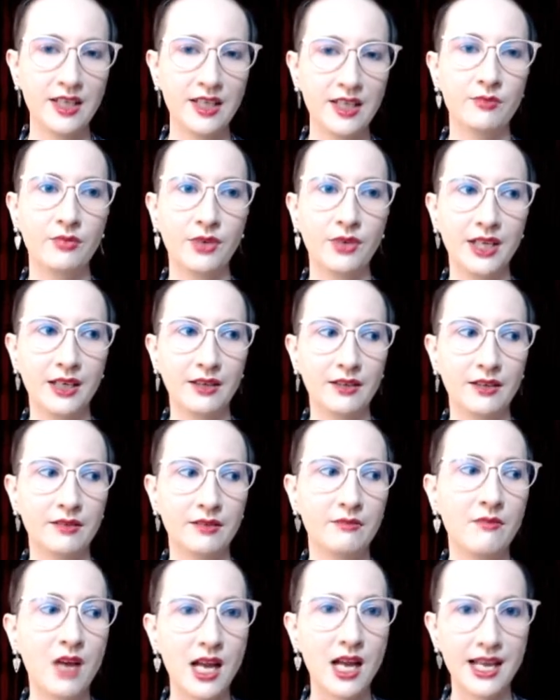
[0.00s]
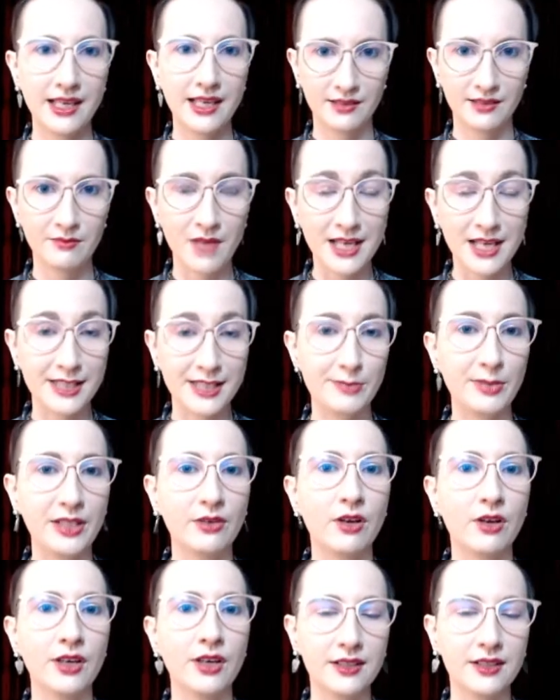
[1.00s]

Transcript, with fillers: bring my, my spin on it.